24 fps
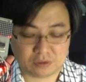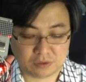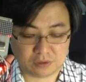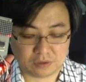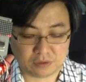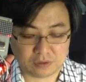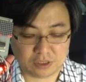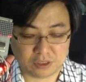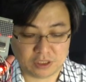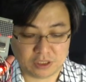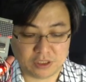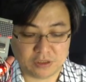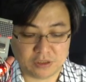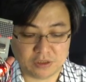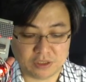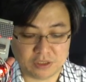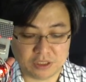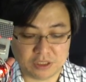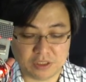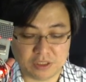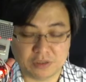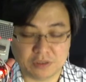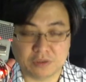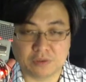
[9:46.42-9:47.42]
0,
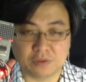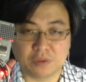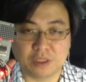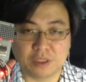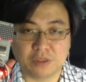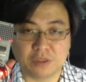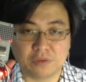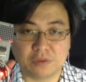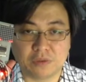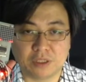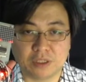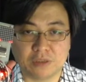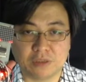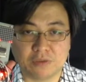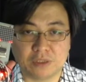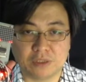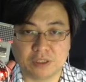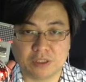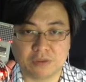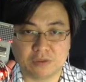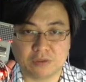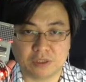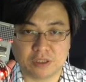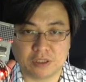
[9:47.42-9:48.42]
0, 1, 1,
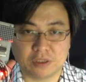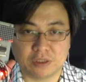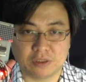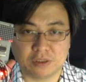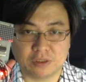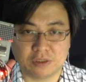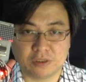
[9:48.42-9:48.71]
1, 1,